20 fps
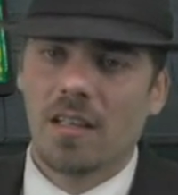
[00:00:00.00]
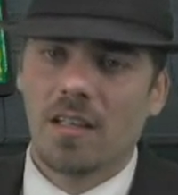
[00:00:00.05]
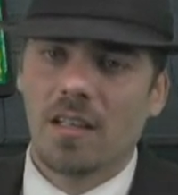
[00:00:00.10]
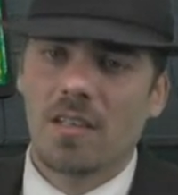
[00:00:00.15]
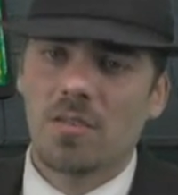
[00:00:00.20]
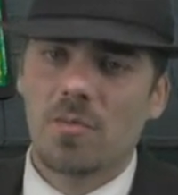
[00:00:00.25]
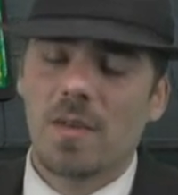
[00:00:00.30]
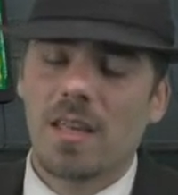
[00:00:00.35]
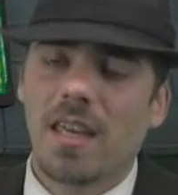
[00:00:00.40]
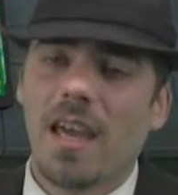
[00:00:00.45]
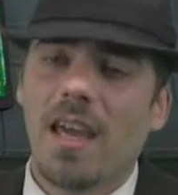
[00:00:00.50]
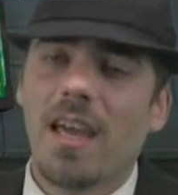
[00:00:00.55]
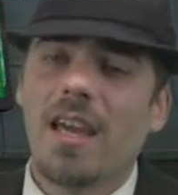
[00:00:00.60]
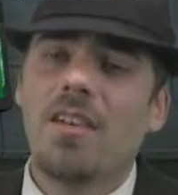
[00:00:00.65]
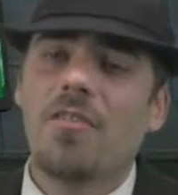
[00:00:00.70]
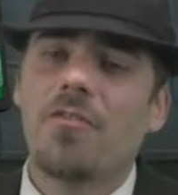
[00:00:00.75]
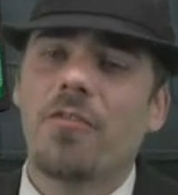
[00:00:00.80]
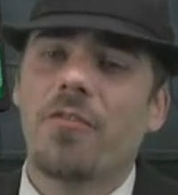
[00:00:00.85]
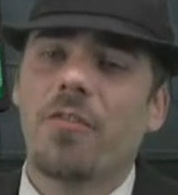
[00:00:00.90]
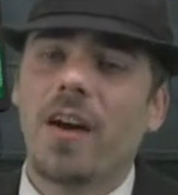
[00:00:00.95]
Because we
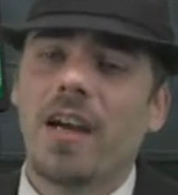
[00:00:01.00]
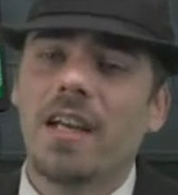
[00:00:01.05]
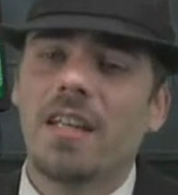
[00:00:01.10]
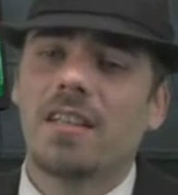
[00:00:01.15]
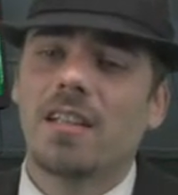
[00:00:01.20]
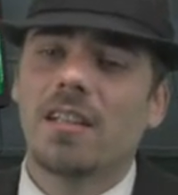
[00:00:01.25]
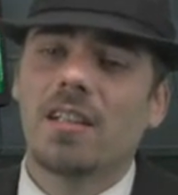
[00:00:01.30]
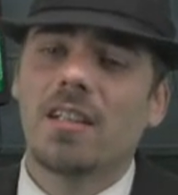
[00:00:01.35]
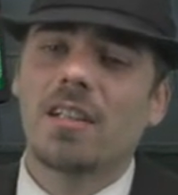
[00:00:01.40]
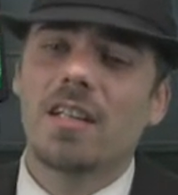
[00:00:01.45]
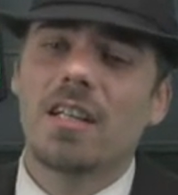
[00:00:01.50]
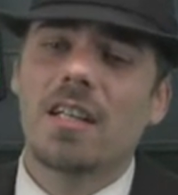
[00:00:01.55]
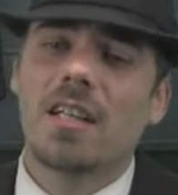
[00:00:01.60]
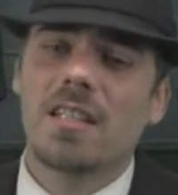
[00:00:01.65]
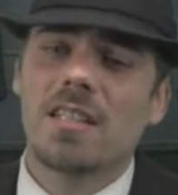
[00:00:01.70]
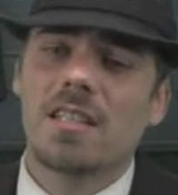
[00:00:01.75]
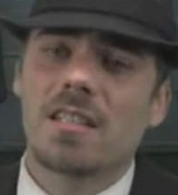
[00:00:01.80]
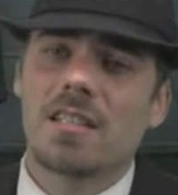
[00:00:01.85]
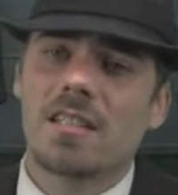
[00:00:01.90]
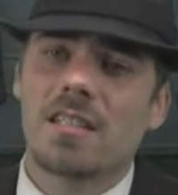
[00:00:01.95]
can fight the
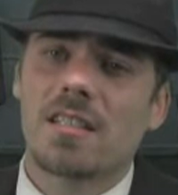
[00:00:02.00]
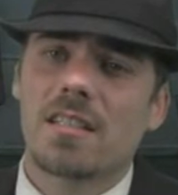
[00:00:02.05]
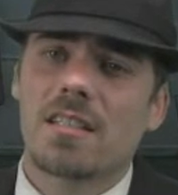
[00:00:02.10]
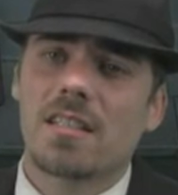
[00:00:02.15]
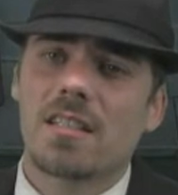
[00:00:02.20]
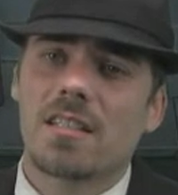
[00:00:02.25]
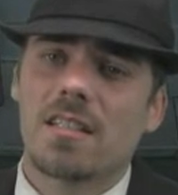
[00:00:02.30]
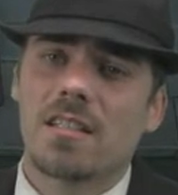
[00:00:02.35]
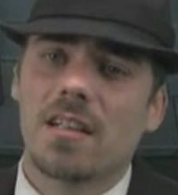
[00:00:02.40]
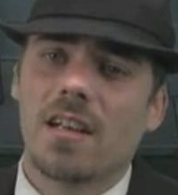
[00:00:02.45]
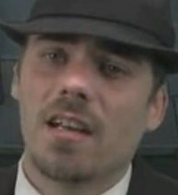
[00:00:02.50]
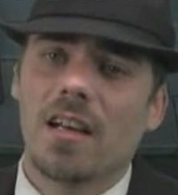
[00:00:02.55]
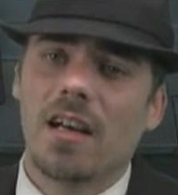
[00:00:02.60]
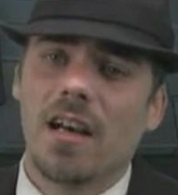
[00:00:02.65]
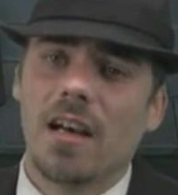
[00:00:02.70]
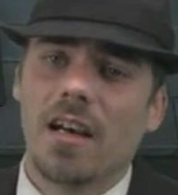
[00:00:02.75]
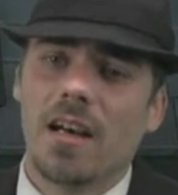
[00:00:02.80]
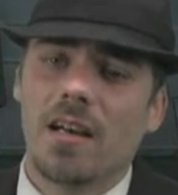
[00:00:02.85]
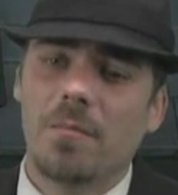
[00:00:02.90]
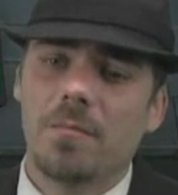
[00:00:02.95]
Lurrus.
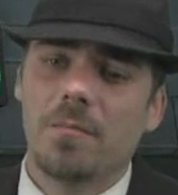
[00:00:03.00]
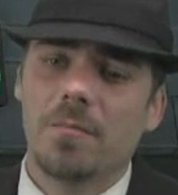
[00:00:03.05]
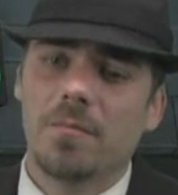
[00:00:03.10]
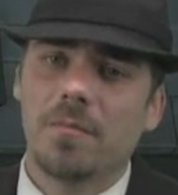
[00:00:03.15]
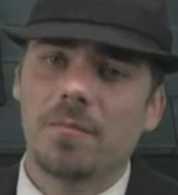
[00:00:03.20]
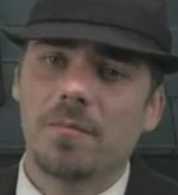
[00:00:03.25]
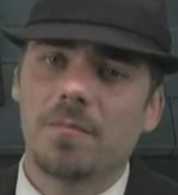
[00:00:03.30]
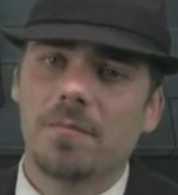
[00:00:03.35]
But